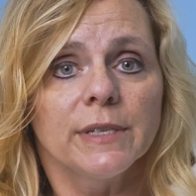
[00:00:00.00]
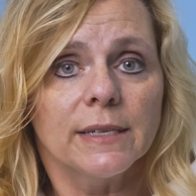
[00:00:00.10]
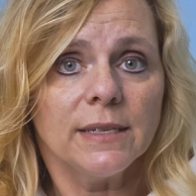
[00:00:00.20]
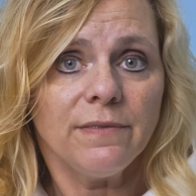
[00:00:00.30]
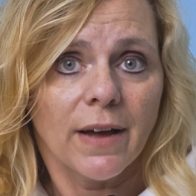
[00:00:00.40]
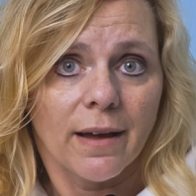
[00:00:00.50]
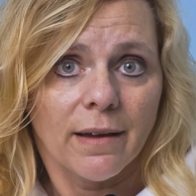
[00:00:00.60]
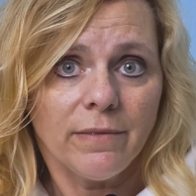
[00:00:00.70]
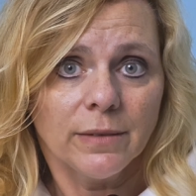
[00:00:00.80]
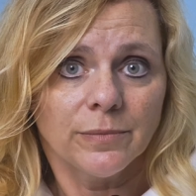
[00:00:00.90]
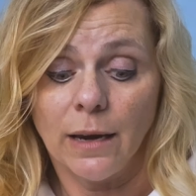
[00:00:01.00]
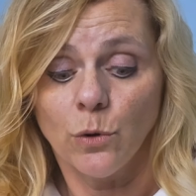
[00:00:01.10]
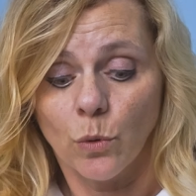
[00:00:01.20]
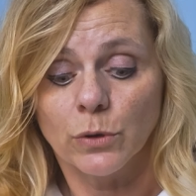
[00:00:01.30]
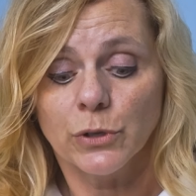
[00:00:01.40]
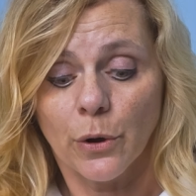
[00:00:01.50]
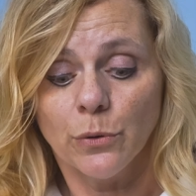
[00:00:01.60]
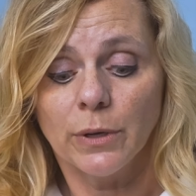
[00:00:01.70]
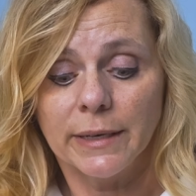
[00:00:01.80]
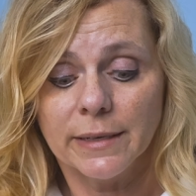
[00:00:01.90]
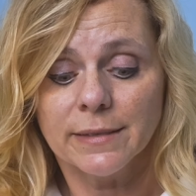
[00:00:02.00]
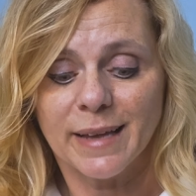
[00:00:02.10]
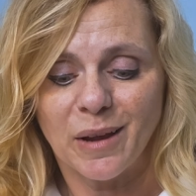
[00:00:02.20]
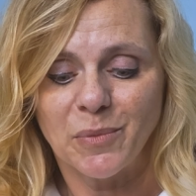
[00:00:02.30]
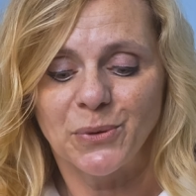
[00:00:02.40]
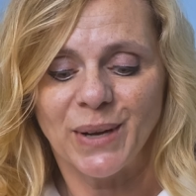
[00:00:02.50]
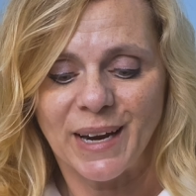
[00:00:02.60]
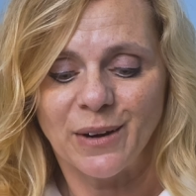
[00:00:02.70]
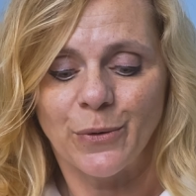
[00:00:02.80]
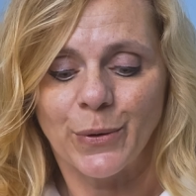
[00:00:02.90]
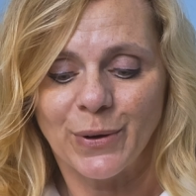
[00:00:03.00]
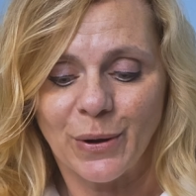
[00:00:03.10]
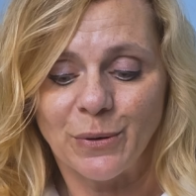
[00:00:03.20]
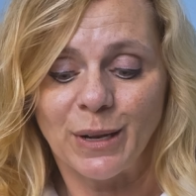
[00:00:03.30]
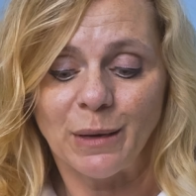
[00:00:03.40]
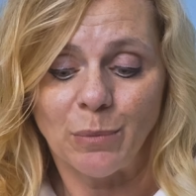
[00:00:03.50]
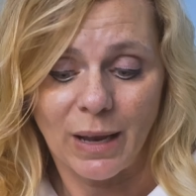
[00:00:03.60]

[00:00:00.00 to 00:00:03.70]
65 and or totally disabled and or totally